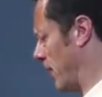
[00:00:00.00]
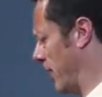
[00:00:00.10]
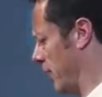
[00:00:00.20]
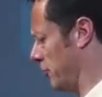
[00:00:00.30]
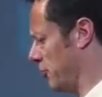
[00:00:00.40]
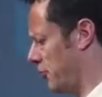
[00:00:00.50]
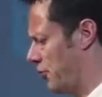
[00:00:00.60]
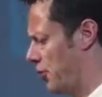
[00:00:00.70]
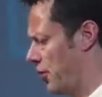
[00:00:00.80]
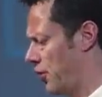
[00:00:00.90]
And
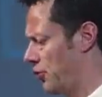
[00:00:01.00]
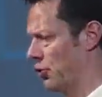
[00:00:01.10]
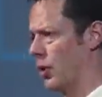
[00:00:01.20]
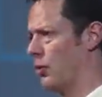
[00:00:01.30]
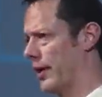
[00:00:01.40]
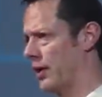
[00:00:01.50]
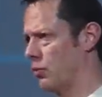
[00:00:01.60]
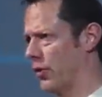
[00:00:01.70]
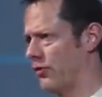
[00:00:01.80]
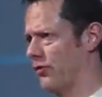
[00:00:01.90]
so I went
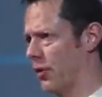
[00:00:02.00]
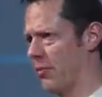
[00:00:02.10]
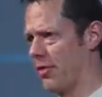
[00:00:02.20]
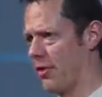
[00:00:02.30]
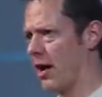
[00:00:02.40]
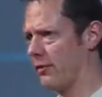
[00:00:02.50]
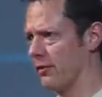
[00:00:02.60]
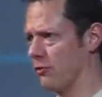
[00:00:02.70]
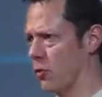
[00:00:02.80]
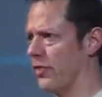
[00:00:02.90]
in with some
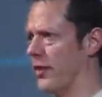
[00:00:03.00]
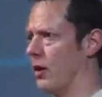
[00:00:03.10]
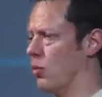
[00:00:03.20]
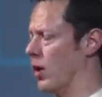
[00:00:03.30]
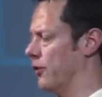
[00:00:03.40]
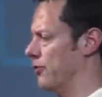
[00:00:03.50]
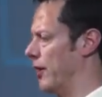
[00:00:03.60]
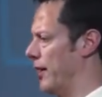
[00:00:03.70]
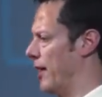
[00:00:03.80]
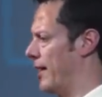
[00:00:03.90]
thoughts of what that
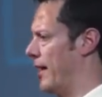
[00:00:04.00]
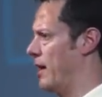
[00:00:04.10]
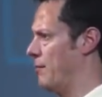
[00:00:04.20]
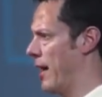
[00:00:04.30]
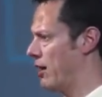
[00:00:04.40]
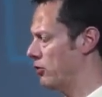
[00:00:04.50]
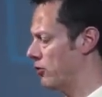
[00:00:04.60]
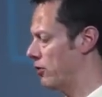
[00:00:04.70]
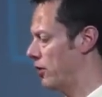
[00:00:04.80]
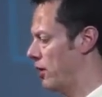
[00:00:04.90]
was, and I came out